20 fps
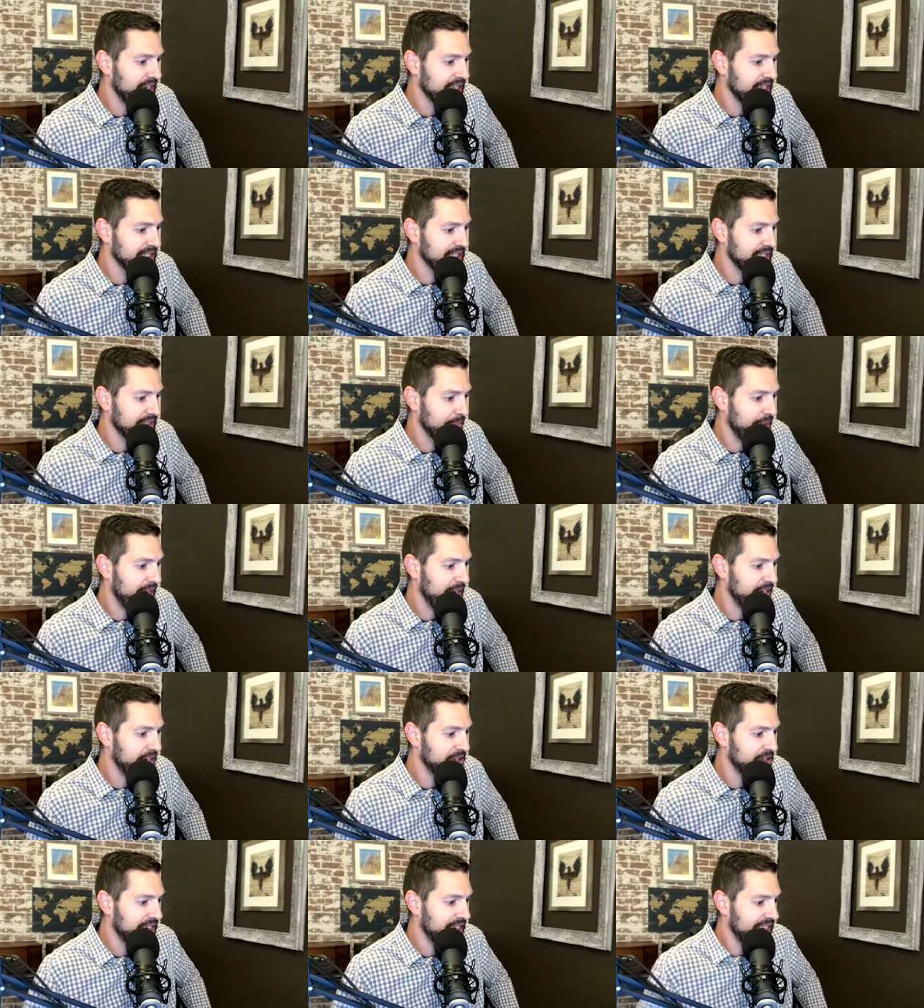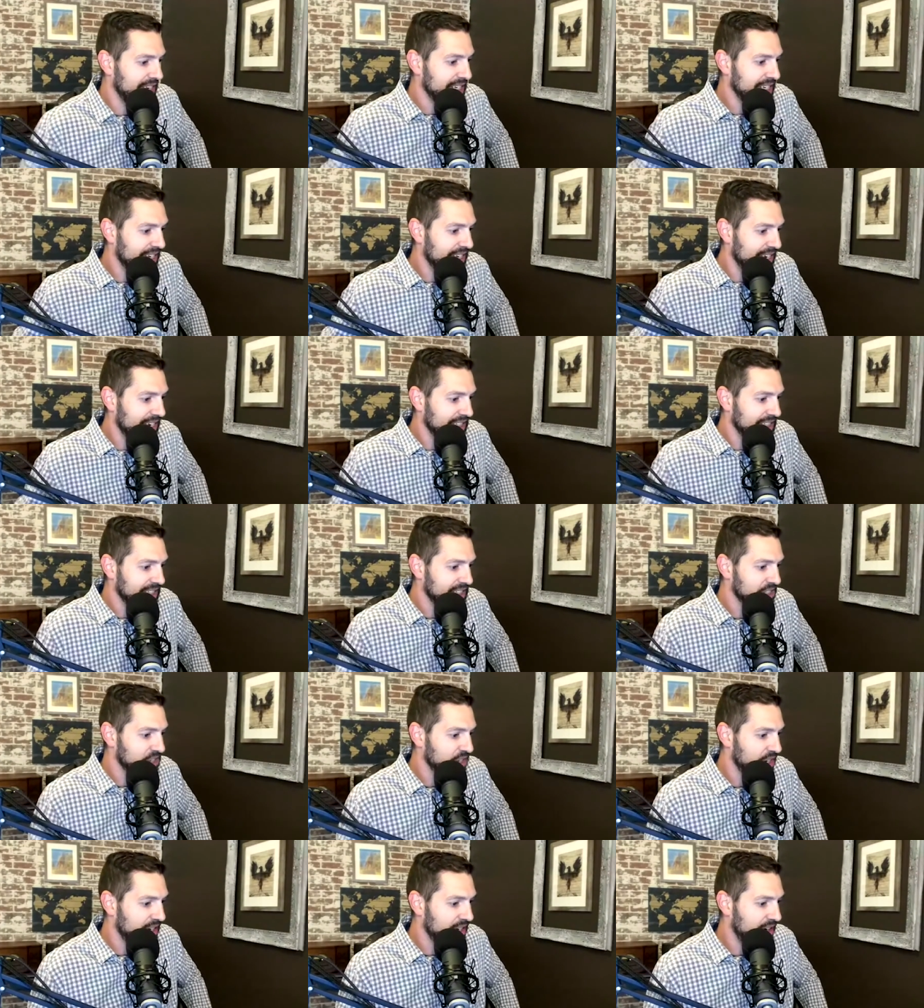his modern day Nazis.
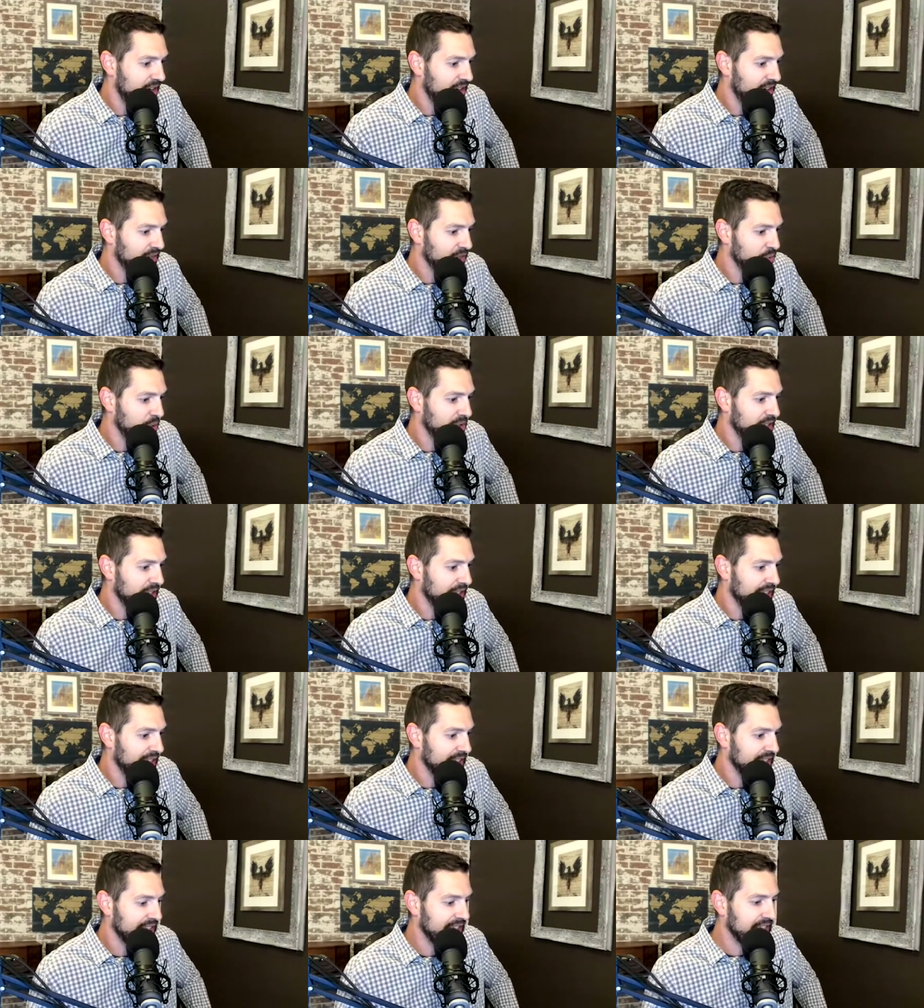John Hart of 20.